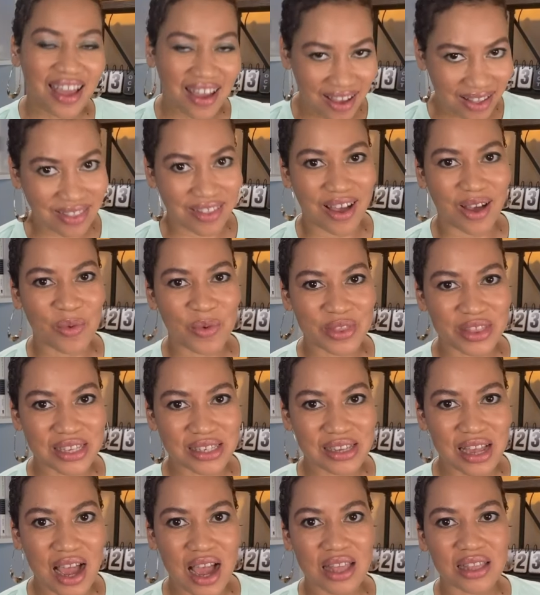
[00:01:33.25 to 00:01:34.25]
along with his
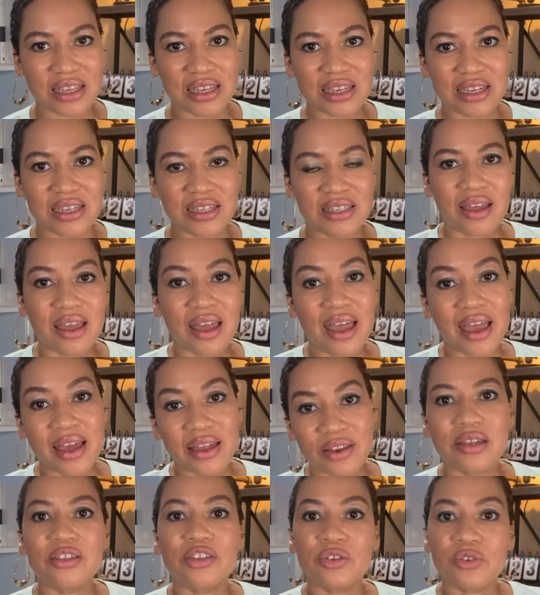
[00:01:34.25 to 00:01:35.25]
colleagues
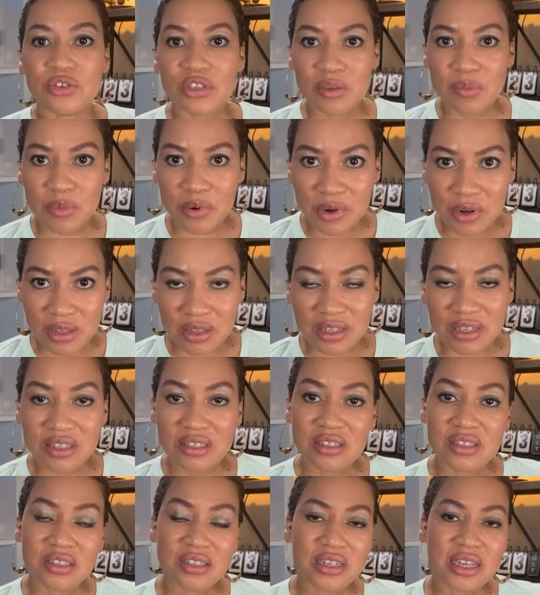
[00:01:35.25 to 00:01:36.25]
at UC Berkeley,
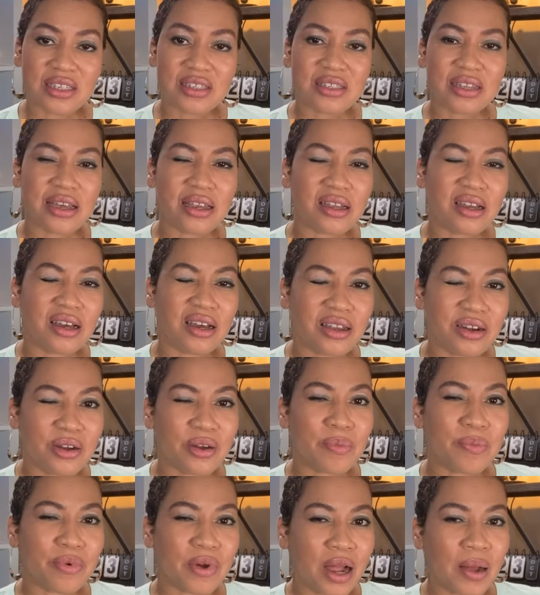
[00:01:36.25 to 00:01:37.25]
suggests that under
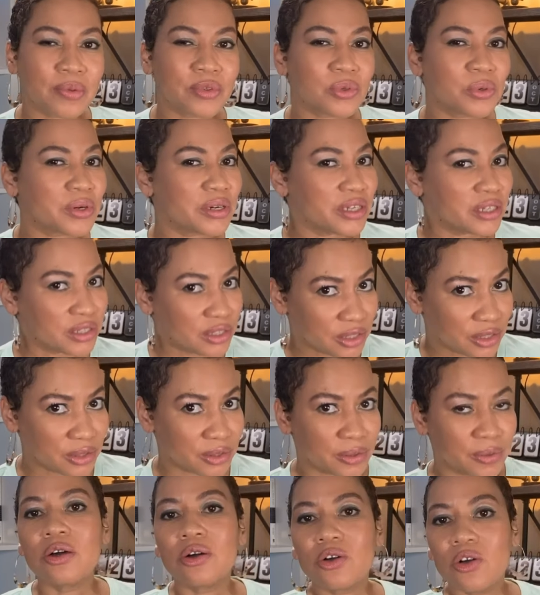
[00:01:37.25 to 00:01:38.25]
Prop 22,